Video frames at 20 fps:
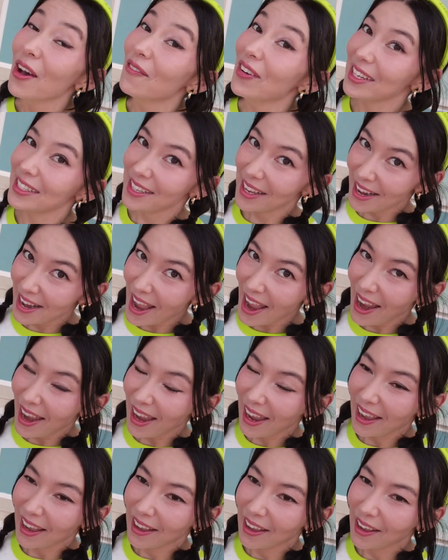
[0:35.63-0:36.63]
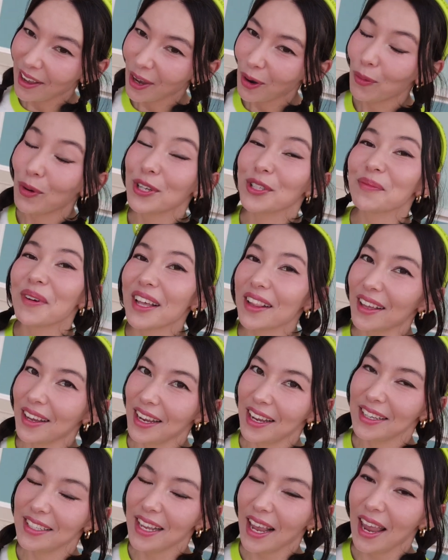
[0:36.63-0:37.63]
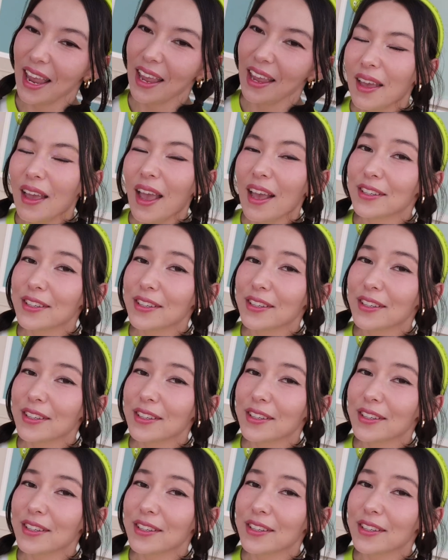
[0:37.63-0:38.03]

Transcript: but today was my lucky day.